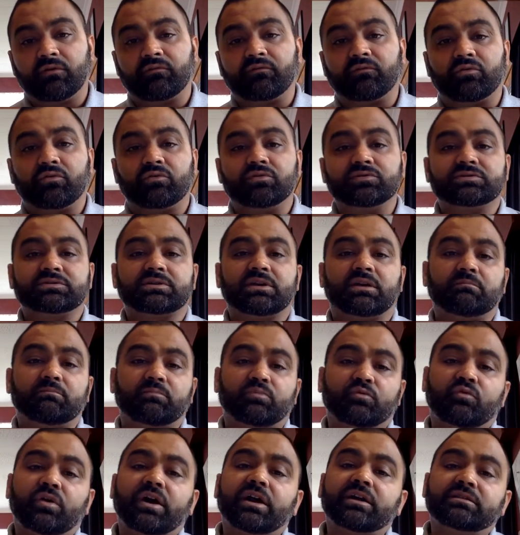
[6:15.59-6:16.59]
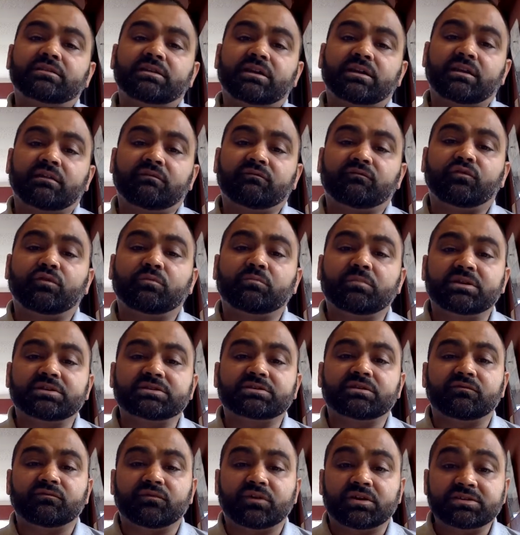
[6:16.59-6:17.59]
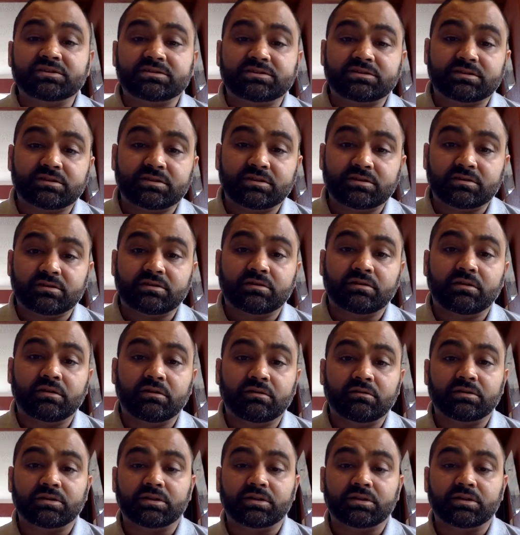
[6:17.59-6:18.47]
of course, can provide that information once the